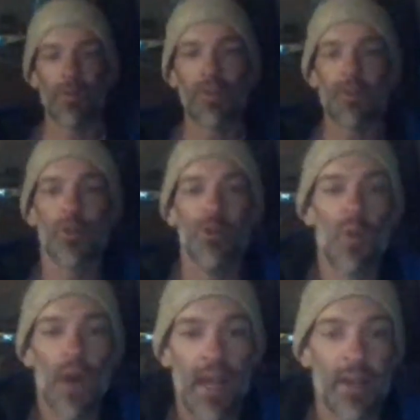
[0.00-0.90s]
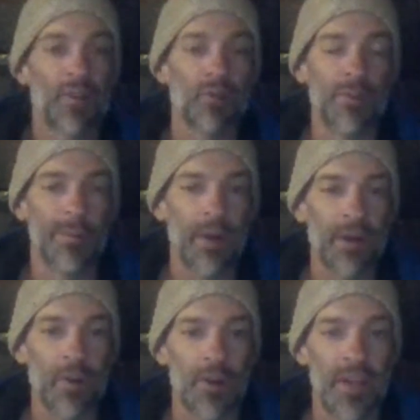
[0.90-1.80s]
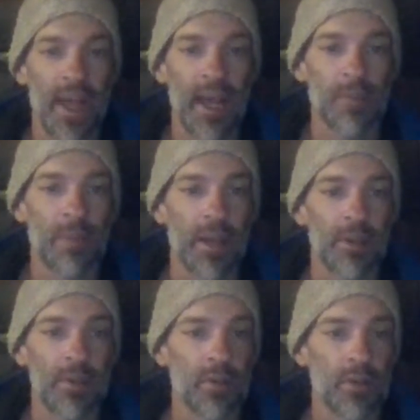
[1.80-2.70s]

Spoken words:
this new way to rip off our taxpayers.